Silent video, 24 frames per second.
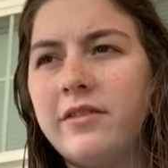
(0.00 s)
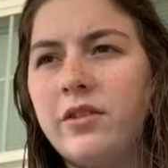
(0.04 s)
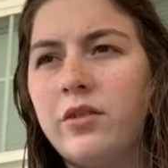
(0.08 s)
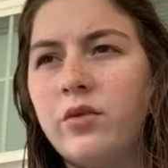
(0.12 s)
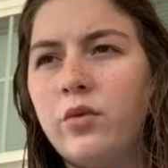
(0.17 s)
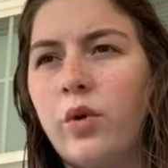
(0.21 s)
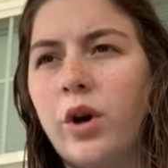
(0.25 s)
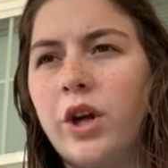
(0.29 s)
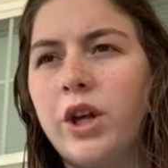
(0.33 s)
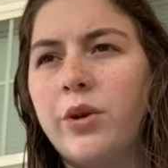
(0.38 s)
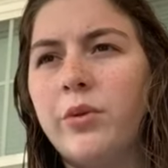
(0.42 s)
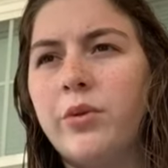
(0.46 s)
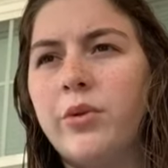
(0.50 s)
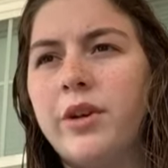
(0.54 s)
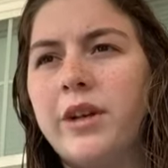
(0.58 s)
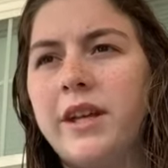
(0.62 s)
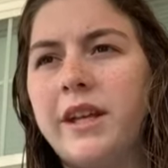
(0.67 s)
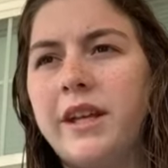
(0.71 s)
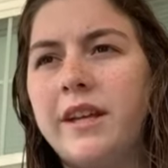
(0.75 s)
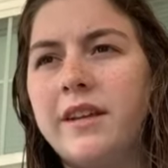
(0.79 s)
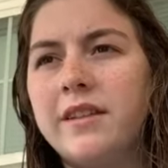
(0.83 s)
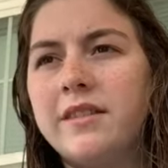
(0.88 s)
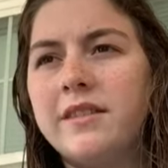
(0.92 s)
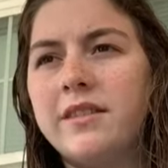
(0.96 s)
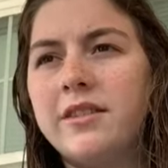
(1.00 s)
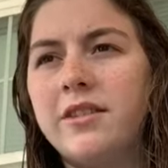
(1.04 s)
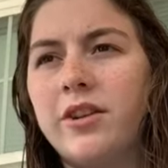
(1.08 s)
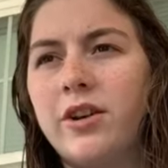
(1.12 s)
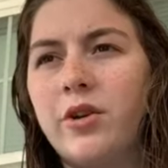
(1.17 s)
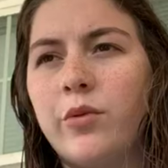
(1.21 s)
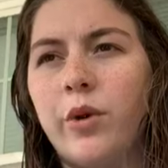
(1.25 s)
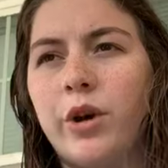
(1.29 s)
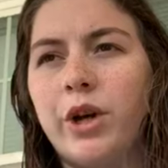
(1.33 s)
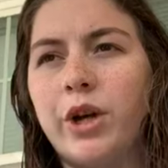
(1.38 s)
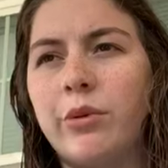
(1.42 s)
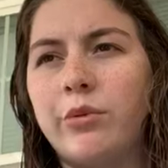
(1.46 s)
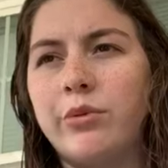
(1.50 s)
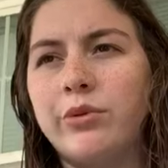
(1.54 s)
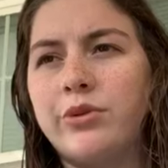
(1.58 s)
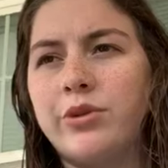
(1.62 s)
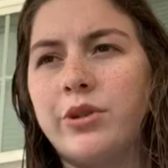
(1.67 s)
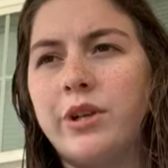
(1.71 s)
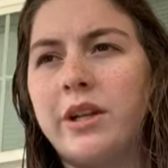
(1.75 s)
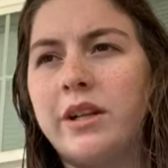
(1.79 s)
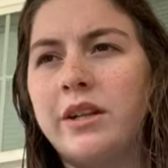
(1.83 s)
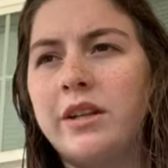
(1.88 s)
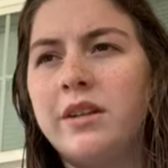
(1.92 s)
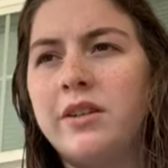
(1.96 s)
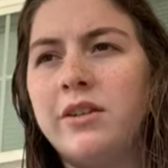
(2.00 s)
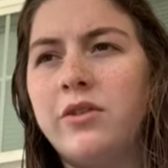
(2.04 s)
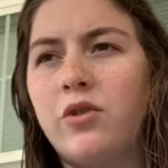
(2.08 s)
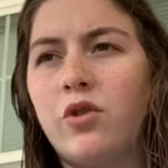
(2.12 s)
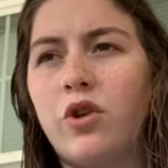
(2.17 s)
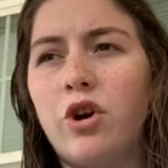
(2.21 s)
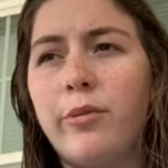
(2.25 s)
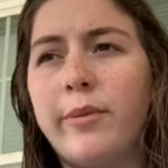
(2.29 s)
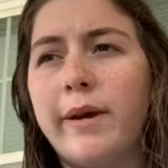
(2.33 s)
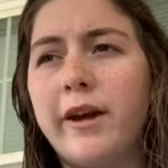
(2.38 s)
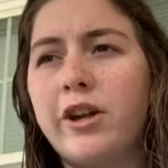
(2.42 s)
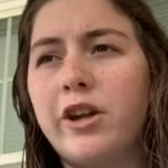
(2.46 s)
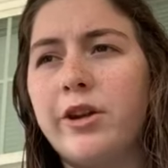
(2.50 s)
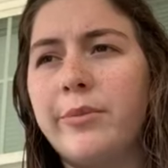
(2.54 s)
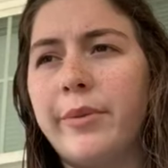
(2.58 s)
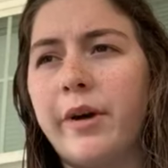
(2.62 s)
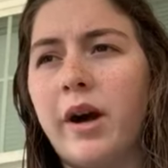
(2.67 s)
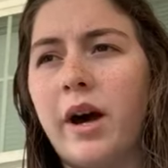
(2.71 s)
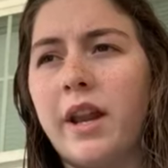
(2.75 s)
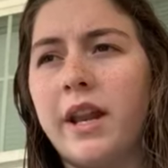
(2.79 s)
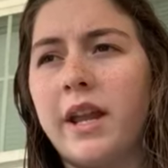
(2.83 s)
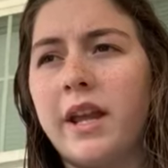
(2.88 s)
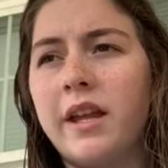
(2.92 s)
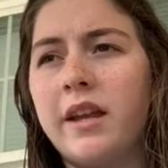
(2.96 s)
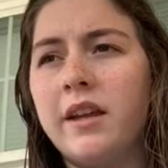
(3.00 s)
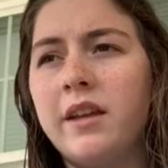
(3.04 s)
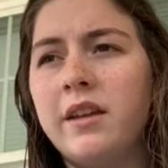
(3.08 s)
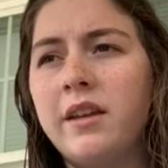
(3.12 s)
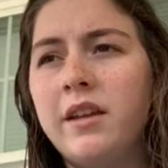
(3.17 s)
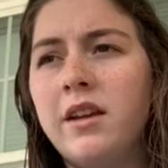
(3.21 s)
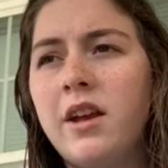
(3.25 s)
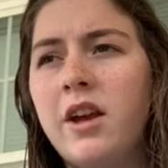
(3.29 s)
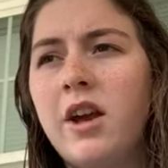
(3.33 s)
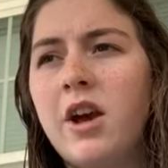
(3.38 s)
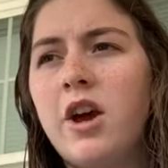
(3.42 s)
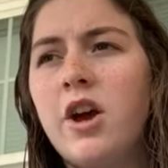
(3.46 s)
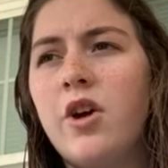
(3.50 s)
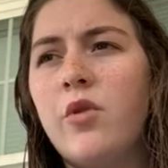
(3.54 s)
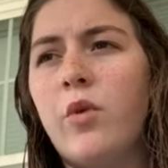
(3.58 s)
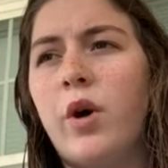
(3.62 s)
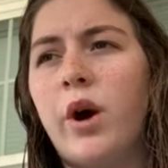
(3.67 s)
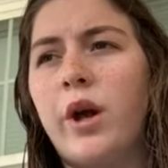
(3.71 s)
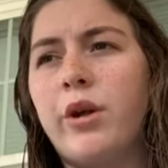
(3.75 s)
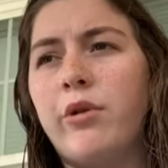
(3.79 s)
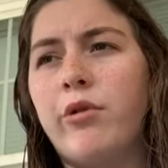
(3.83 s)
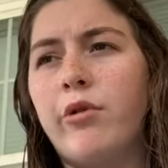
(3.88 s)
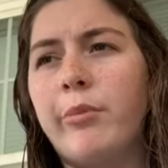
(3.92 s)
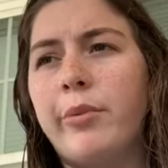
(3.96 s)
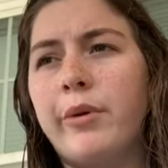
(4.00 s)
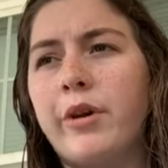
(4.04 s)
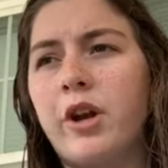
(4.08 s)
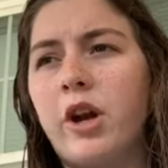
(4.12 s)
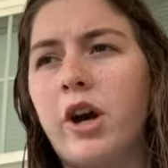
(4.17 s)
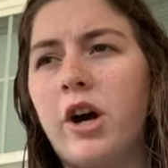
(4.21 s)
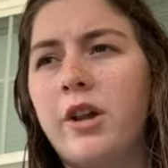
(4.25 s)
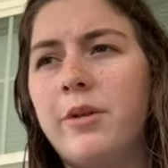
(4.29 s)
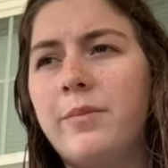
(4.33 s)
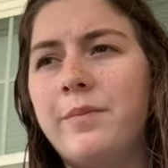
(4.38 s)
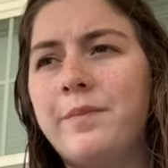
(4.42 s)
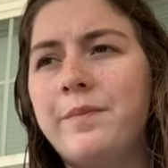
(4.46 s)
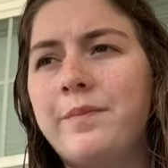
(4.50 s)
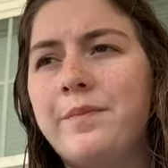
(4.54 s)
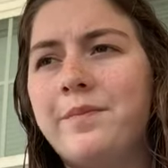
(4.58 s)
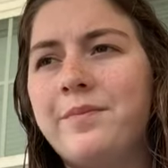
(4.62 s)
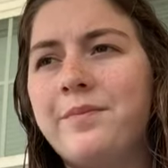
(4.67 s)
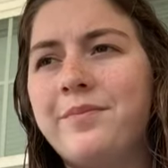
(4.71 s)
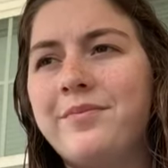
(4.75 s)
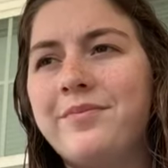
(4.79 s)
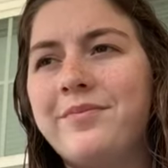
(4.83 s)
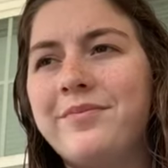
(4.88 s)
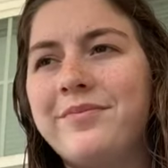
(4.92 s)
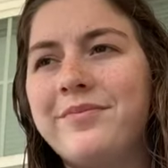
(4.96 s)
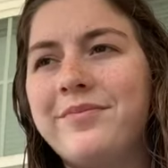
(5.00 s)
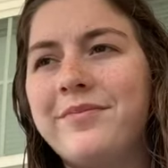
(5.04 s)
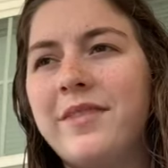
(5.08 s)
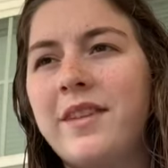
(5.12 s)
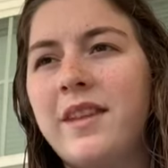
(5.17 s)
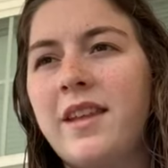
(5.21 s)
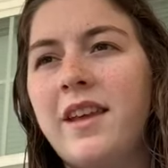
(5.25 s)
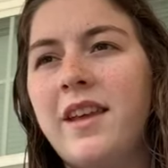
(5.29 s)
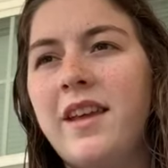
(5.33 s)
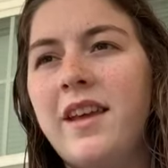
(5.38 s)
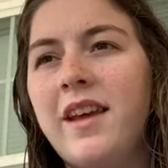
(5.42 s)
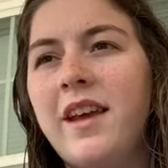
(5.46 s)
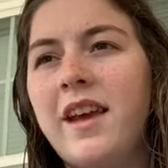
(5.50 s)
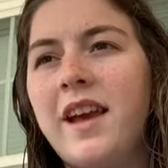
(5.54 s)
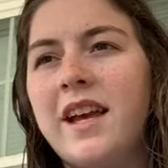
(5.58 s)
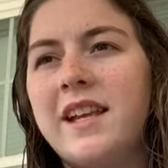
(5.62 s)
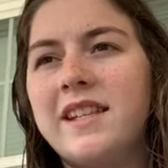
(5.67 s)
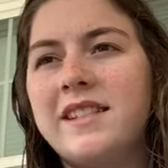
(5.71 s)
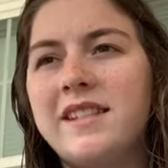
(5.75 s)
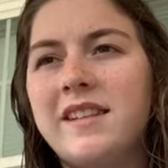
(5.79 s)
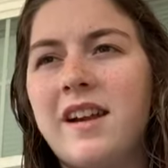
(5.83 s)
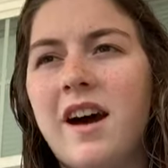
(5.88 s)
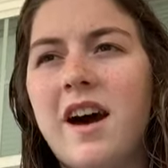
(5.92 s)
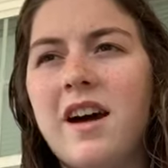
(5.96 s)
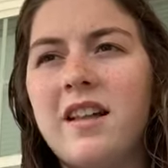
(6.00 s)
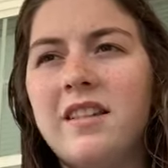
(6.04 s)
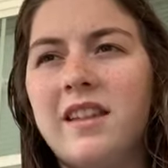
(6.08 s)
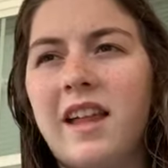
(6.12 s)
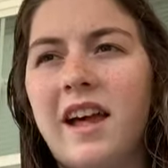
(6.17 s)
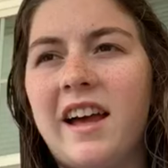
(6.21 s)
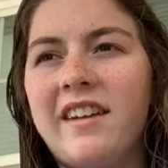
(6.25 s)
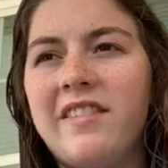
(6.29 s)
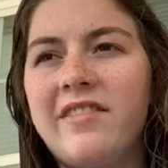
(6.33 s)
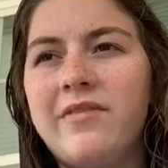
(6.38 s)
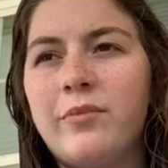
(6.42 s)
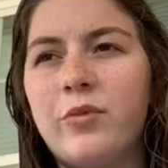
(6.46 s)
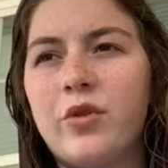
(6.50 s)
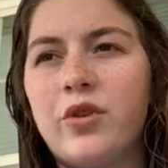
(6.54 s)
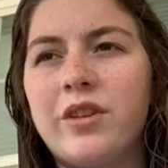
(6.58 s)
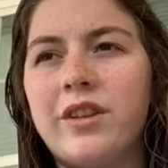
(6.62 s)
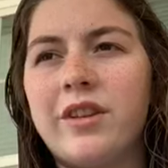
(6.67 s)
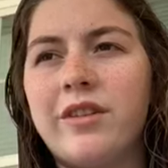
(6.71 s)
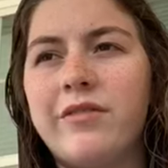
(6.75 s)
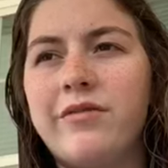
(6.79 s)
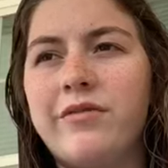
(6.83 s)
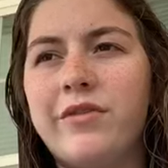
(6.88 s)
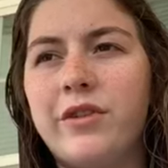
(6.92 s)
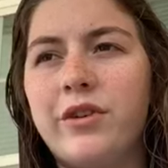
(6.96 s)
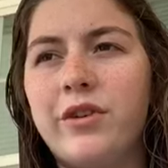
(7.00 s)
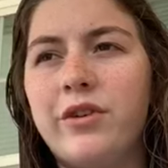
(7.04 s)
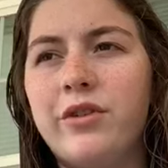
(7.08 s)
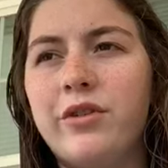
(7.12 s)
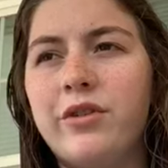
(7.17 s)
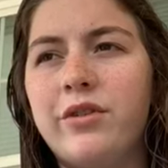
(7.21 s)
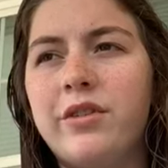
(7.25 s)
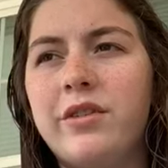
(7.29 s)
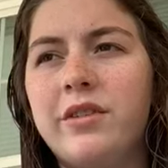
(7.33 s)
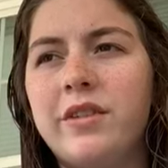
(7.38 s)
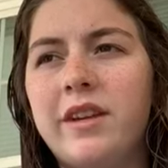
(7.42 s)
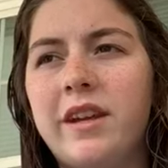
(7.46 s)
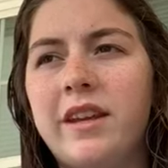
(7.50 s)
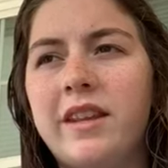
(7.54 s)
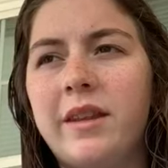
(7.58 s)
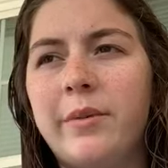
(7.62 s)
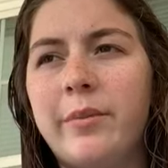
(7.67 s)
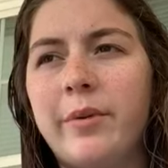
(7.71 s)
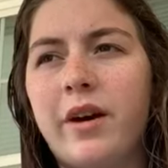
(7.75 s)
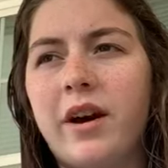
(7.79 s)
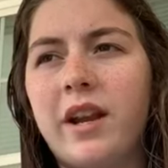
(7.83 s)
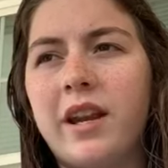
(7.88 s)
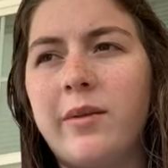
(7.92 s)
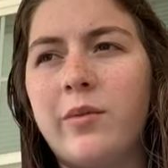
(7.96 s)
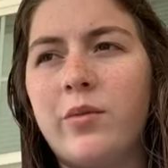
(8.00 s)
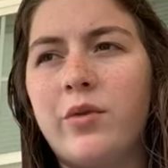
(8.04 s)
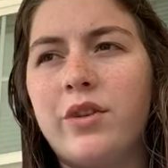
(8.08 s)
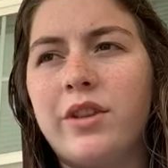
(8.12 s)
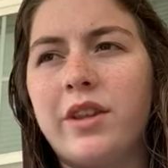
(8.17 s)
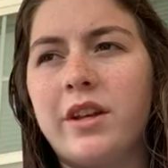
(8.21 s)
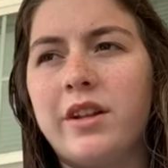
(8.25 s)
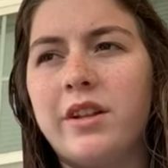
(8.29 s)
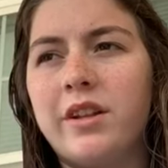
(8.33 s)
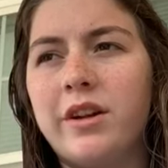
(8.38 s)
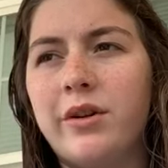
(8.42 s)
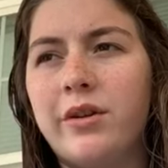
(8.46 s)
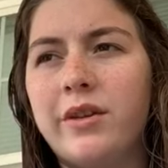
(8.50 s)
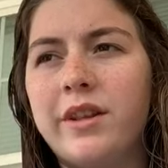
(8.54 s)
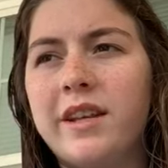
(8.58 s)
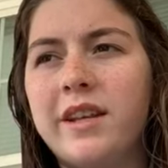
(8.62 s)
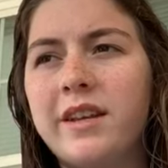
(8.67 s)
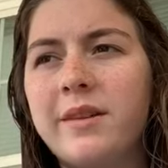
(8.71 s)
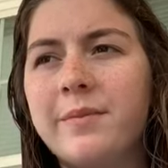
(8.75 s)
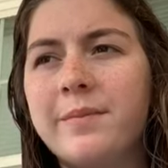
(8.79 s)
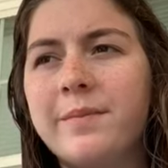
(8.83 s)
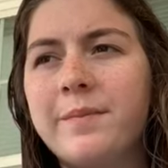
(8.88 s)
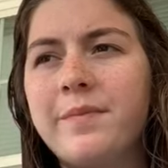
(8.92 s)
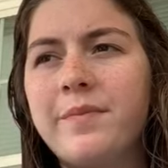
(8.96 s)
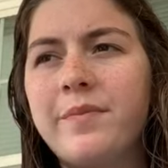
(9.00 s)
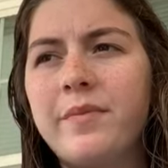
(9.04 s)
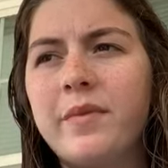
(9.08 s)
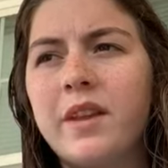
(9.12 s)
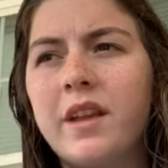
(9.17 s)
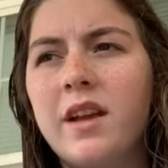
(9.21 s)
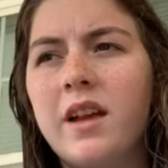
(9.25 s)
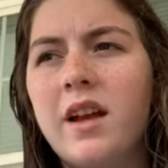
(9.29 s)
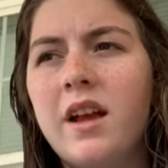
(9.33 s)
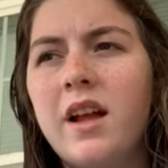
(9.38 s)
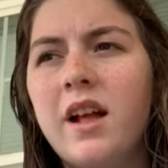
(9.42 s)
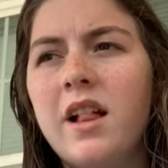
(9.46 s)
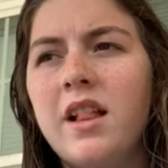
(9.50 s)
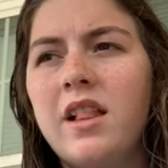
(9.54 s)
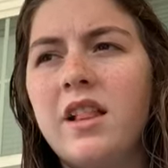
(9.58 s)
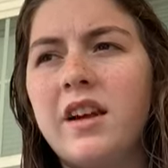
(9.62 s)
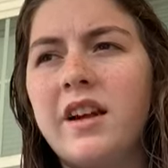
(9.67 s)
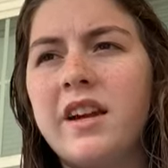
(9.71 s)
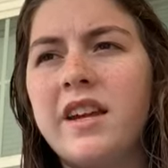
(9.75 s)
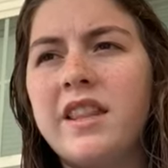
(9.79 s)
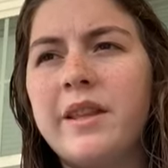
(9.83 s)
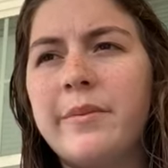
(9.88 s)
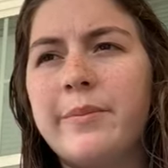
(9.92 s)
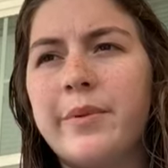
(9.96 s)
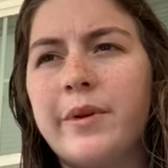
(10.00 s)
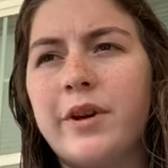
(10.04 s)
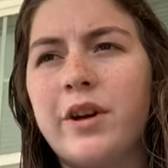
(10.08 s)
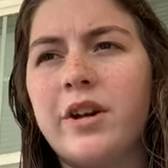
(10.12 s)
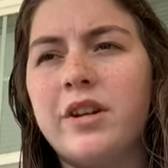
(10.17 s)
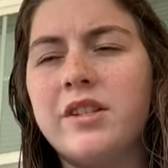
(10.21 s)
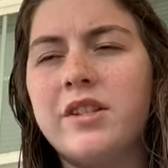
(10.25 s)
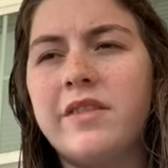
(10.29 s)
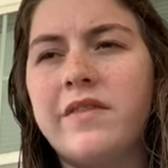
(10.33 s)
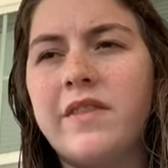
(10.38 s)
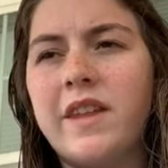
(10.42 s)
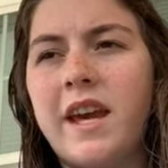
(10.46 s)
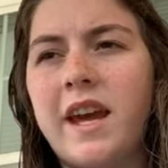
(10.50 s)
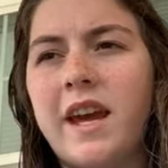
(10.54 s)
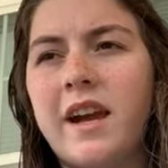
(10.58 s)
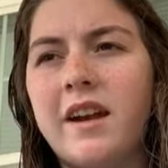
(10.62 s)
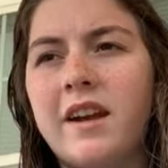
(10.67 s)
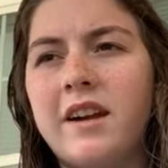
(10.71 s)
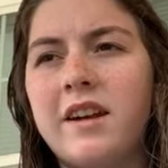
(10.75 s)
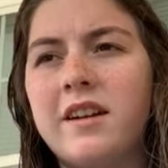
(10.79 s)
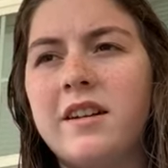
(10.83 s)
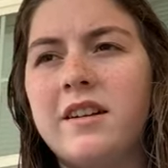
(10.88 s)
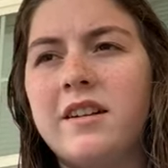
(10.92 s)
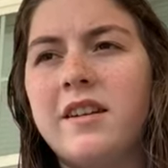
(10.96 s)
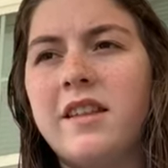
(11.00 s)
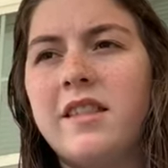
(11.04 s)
what you will eat or what you will drink, nor about your body, what you will put on. Is not life more than food and the body more than clothing? Look at the birds of the air,